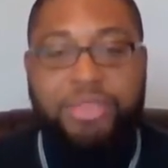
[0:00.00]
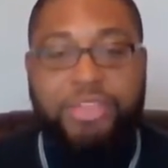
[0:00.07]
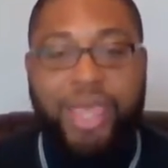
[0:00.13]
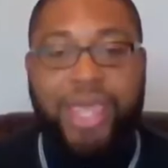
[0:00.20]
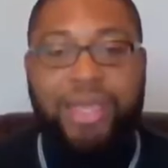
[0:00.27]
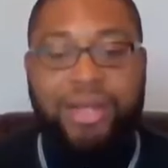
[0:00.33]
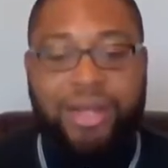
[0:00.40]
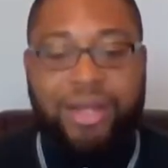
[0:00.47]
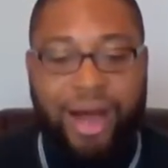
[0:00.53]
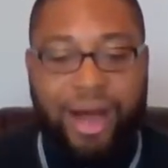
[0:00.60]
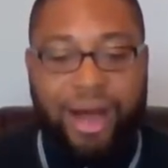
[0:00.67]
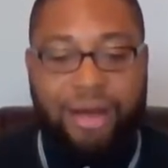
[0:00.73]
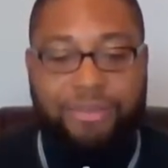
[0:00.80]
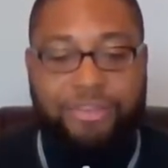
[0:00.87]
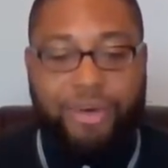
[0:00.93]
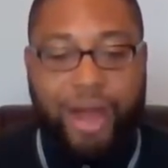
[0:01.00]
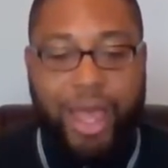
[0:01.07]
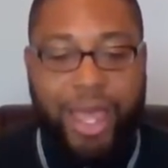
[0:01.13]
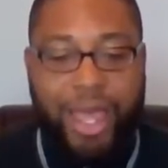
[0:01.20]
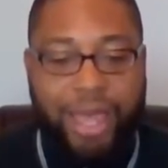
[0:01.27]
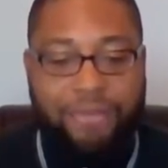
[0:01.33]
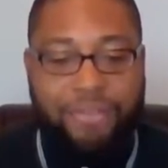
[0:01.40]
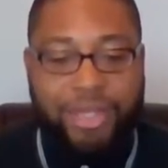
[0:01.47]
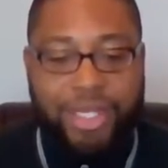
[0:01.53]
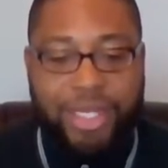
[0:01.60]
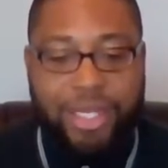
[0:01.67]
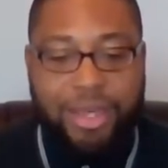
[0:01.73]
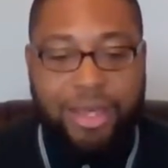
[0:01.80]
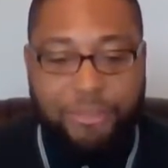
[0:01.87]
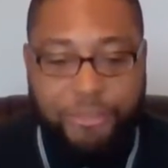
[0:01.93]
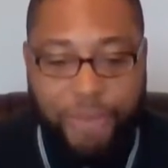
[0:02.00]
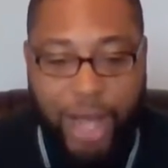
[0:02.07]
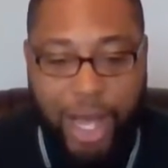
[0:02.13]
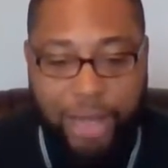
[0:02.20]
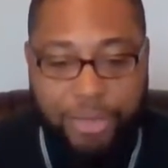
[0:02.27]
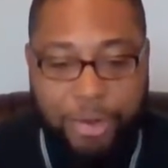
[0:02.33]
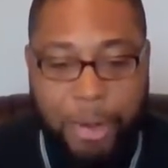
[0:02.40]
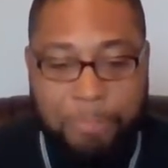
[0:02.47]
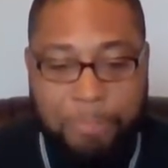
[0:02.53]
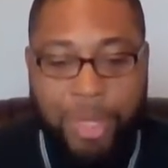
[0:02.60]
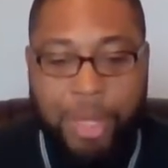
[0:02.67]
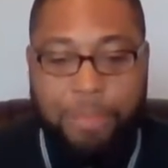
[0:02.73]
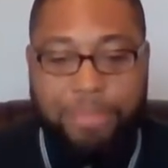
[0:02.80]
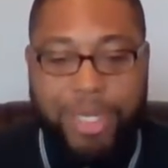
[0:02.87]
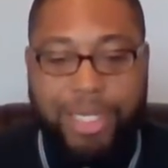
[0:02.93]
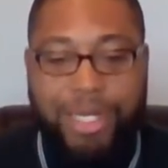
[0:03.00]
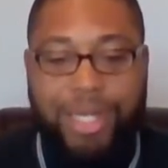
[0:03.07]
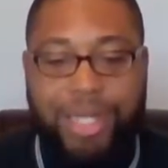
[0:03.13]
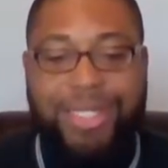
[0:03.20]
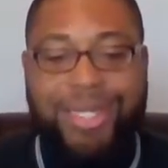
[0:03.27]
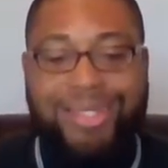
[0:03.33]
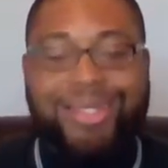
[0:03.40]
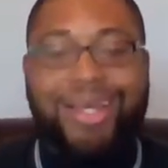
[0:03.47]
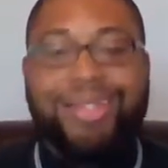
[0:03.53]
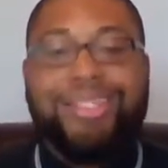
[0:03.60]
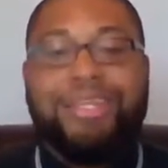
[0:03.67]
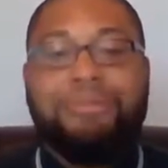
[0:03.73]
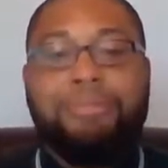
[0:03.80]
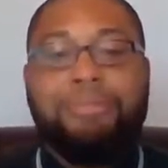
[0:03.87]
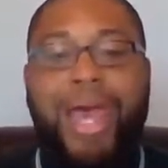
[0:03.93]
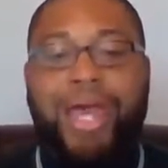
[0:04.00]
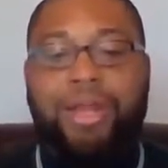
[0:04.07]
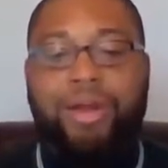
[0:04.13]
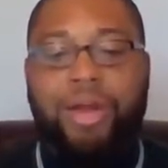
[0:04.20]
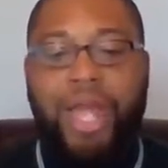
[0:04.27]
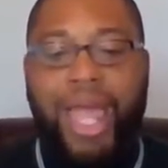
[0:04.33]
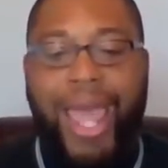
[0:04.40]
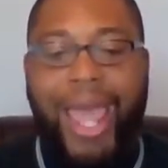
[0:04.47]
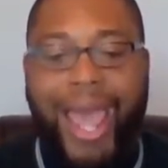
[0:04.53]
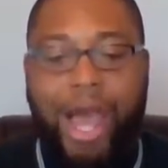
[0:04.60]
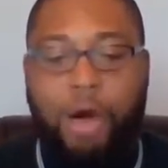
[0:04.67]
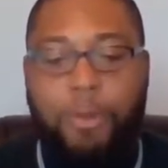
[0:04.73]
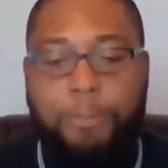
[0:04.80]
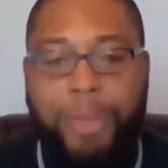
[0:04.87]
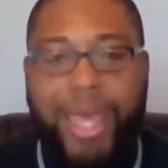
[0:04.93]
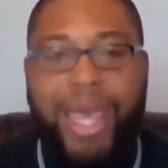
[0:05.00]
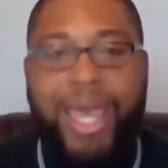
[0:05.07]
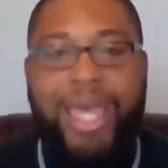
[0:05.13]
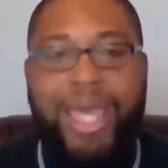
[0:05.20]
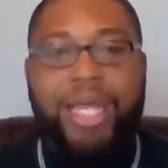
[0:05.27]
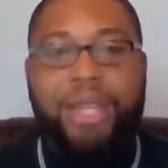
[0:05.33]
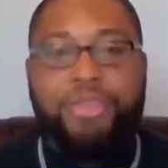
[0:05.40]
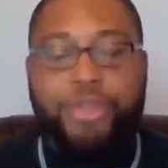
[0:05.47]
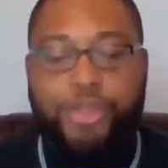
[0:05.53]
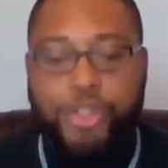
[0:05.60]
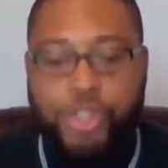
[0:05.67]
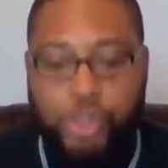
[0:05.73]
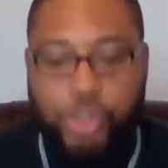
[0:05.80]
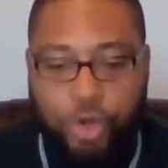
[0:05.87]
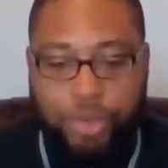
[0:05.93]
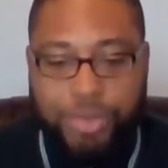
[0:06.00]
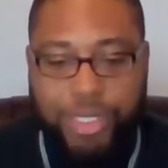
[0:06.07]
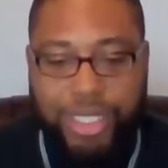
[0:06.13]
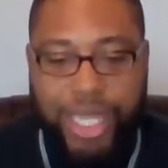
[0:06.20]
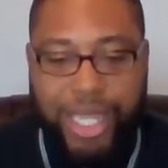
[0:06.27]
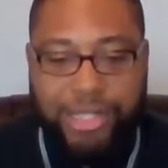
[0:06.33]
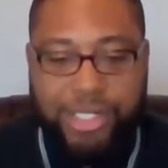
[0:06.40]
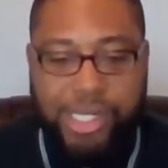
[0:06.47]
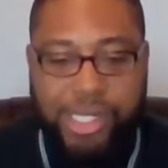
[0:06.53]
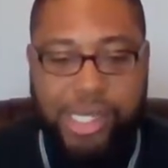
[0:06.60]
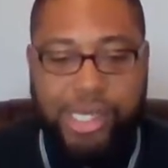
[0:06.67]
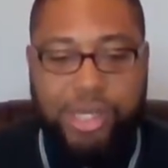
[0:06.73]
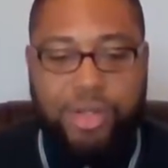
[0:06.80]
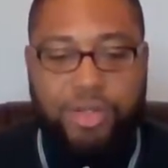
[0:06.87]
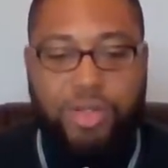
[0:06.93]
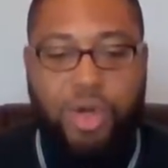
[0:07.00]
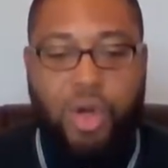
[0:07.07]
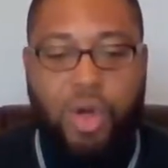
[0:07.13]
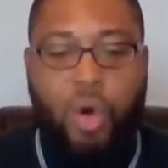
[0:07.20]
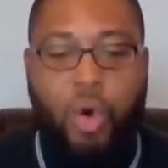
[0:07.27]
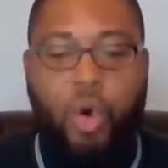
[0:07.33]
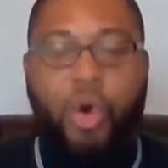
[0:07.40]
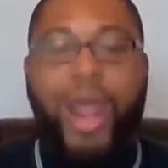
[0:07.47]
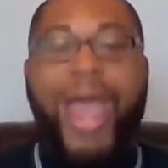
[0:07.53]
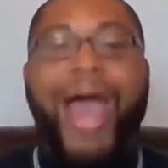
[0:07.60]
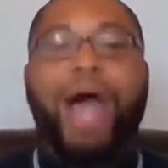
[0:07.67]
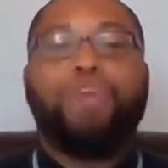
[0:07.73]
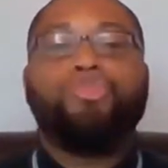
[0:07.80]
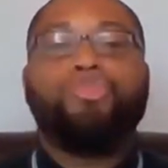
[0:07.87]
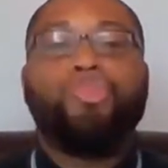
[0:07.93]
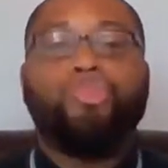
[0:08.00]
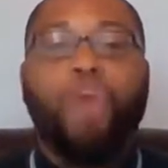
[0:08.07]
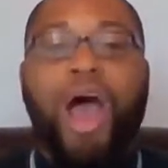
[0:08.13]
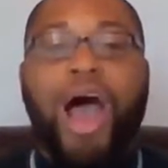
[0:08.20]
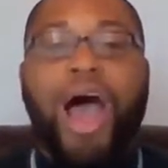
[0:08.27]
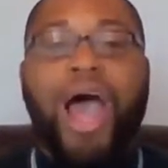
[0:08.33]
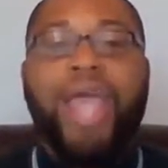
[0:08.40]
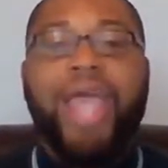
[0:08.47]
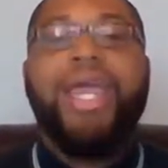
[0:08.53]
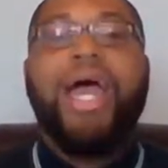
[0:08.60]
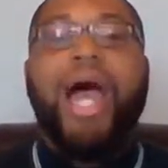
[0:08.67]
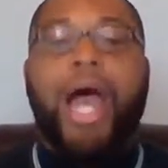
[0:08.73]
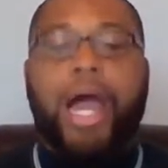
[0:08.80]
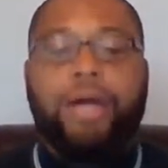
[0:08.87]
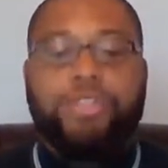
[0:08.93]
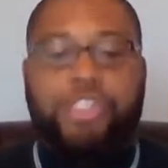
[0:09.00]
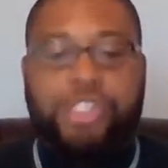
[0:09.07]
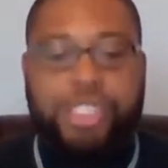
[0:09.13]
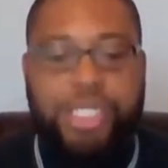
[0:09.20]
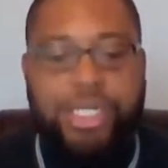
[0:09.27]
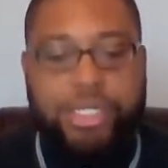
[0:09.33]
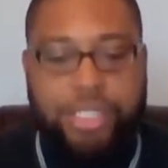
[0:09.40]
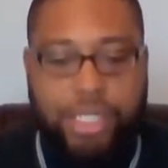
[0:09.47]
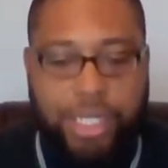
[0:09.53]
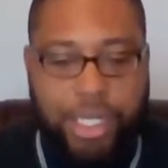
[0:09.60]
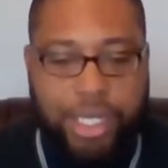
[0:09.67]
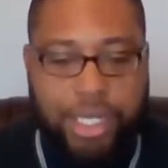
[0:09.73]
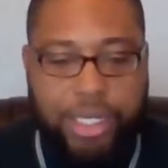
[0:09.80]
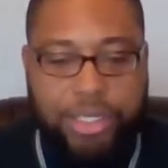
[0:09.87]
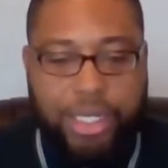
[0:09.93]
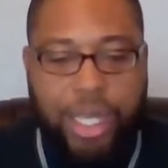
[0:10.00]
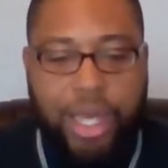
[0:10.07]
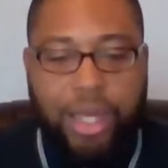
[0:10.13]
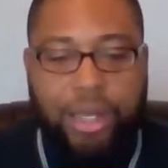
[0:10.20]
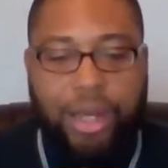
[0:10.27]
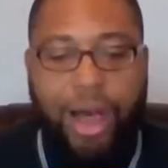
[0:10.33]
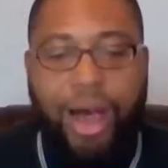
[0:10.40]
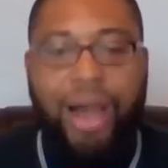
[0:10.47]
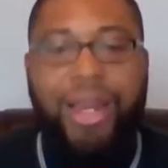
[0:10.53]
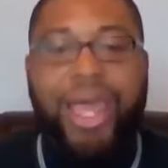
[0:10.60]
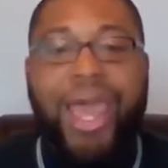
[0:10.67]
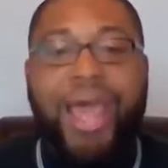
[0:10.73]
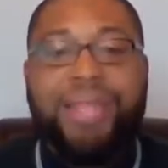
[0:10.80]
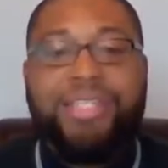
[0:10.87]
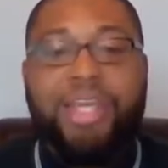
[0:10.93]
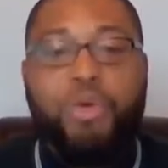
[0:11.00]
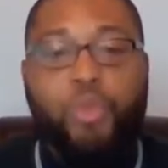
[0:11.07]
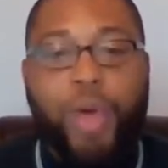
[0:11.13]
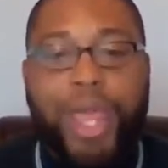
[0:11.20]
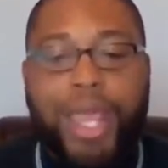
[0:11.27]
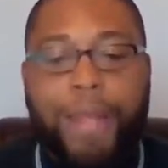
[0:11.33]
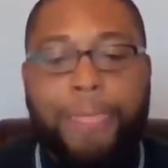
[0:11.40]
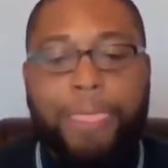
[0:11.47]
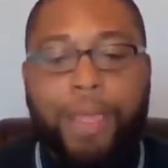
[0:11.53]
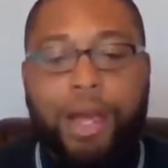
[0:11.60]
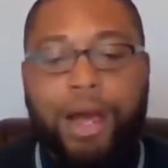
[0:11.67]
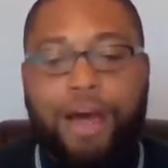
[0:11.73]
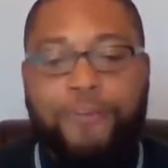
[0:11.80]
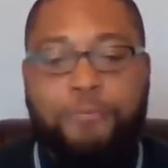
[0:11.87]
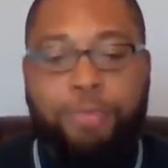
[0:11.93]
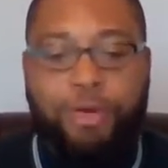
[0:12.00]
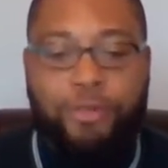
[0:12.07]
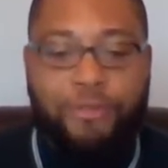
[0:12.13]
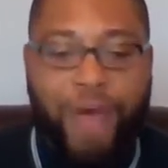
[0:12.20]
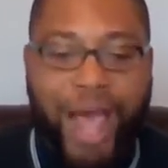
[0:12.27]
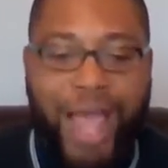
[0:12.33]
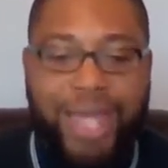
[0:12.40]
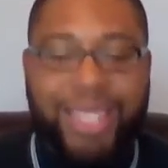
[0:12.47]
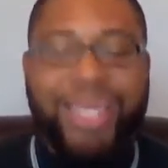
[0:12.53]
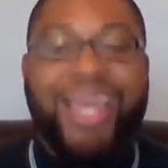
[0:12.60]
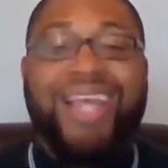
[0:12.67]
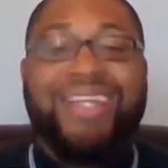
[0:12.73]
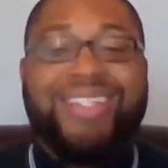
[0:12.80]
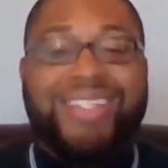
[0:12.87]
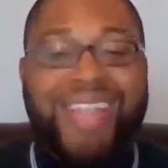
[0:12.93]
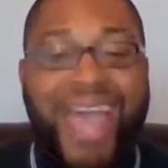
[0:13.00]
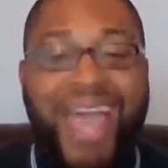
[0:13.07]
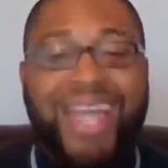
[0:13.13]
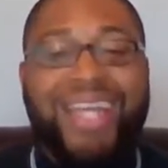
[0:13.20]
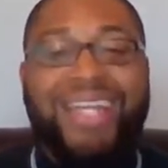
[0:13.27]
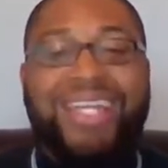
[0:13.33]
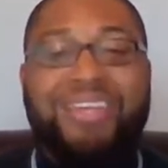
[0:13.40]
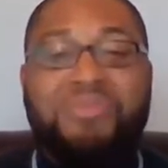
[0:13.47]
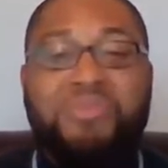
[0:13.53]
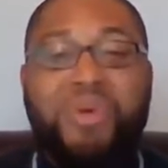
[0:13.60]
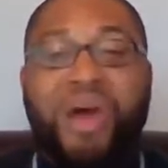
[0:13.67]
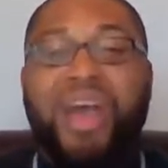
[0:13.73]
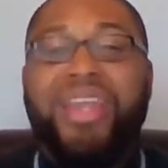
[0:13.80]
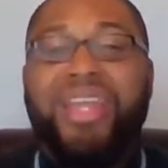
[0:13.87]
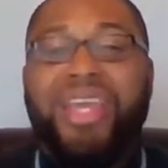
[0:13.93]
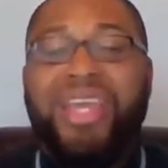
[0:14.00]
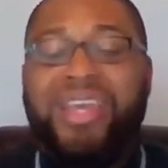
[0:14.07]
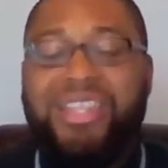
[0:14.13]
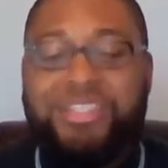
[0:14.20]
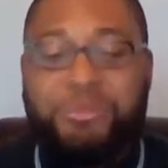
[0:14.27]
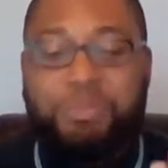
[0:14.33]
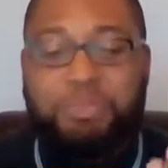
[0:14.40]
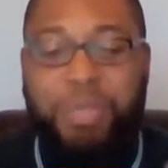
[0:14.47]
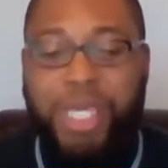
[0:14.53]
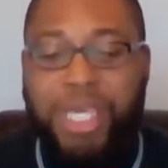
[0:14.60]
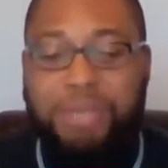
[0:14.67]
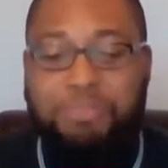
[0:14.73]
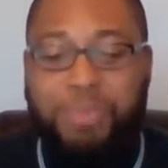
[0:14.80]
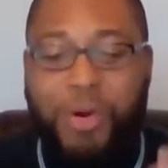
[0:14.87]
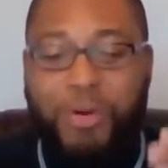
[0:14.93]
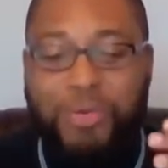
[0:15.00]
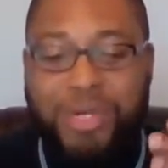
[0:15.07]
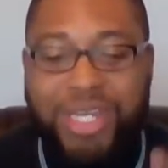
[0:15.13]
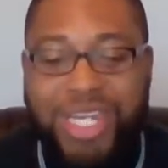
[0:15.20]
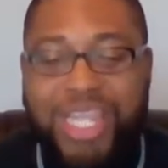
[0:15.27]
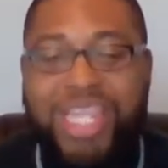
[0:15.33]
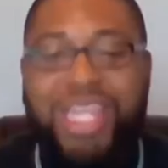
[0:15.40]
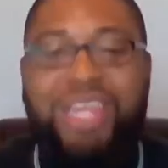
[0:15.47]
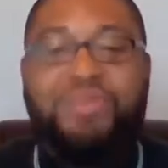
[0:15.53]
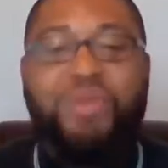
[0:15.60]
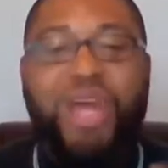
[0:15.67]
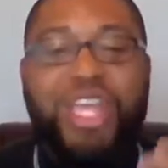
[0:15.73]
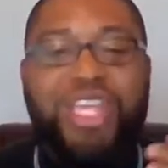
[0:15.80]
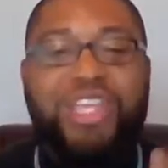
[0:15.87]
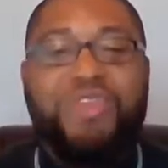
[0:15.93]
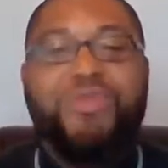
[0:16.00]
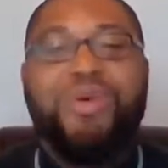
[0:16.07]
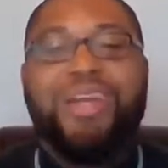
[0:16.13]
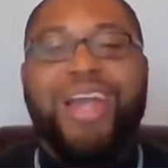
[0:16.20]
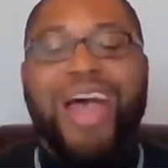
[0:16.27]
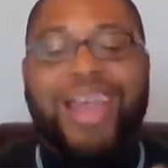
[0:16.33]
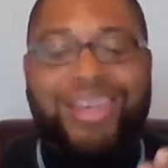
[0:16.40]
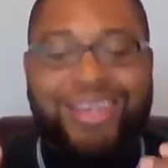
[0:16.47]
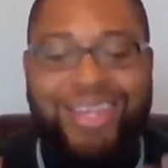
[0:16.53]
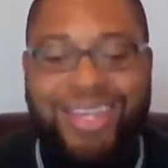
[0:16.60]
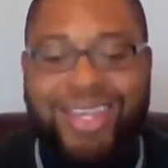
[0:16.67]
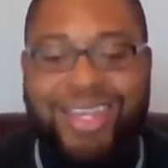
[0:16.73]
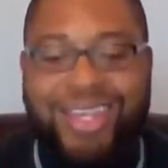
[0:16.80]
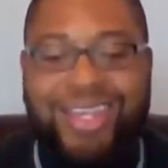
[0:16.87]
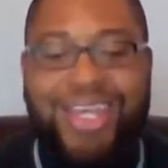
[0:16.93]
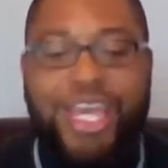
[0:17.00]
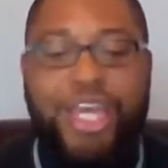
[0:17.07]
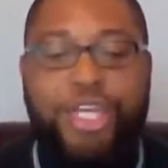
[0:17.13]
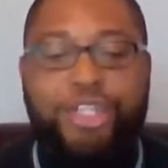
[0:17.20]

Thank God for our Heavenly Father, because it doesn't matter how bad the circumstance is or how dry our season is, God has a way of providing exactly what his people need, what you and I need